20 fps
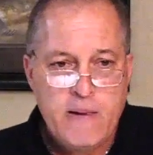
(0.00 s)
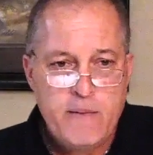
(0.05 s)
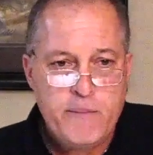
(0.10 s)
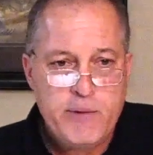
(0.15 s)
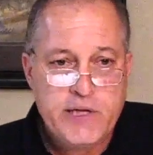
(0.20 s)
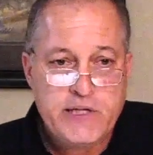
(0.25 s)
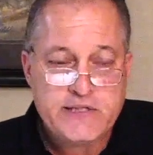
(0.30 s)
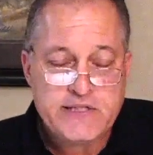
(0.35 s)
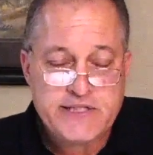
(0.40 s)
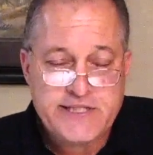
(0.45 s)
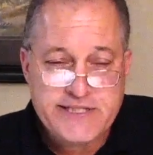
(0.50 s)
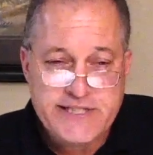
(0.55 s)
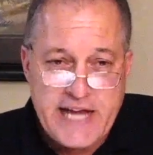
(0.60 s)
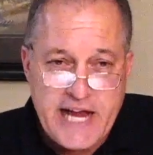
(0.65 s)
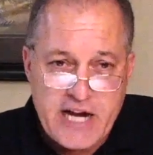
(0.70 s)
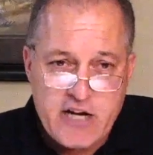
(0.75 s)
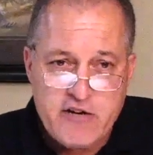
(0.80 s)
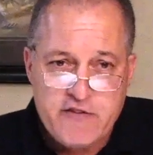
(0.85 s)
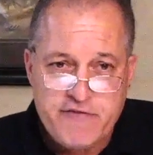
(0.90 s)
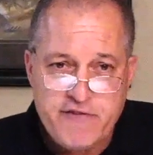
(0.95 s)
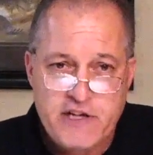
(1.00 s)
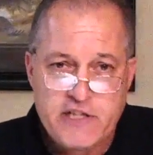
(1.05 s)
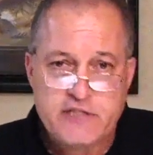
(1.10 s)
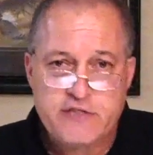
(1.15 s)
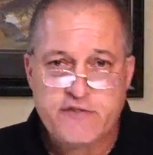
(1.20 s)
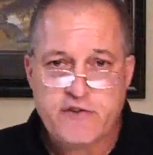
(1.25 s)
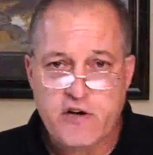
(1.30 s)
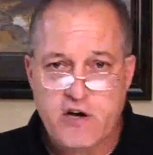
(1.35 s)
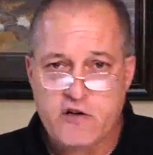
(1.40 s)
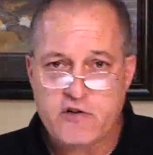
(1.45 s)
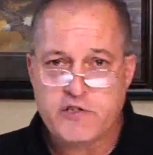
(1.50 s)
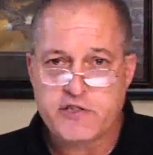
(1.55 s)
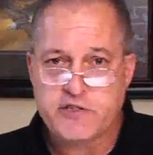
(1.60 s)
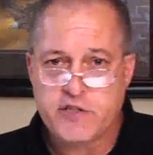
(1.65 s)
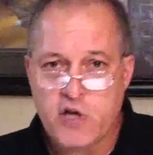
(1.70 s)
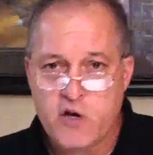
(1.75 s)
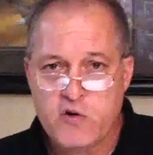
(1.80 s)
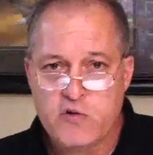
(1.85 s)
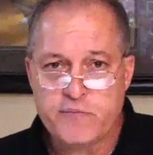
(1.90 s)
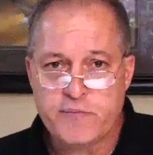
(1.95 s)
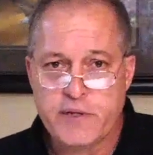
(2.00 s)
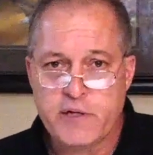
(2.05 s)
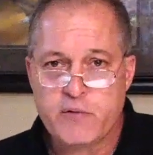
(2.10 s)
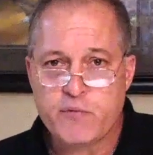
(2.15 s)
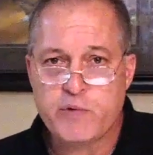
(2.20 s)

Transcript: Because a sacrifice for our atonement